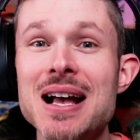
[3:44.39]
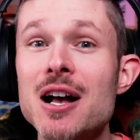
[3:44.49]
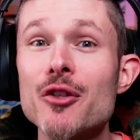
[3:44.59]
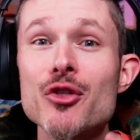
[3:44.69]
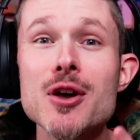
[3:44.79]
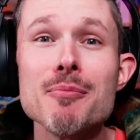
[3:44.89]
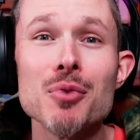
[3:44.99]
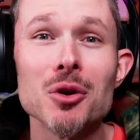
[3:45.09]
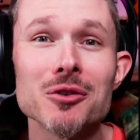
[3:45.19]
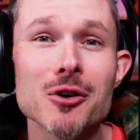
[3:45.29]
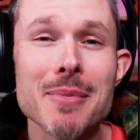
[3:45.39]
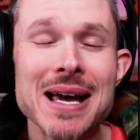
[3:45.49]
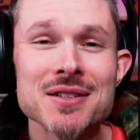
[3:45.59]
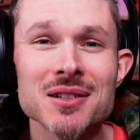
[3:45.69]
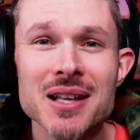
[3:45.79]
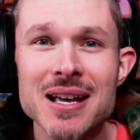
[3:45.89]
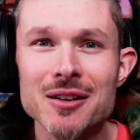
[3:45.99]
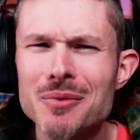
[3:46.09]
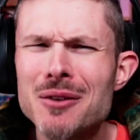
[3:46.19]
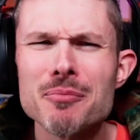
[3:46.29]
a thimble or a
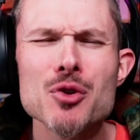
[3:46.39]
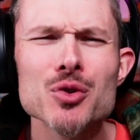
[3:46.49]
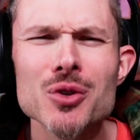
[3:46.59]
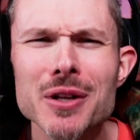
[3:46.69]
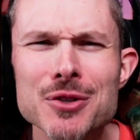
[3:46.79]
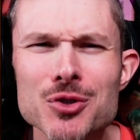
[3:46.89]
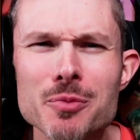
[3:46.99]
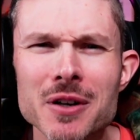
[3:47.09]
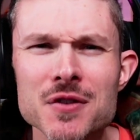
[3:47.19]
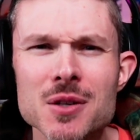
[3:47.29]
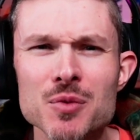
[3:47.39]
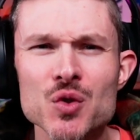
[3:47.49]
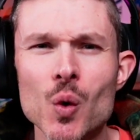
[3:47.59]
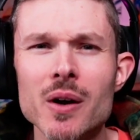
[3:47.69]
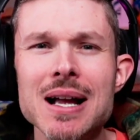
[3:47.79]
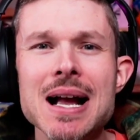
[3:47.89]
mandolin, you know, musical instrument of some sort.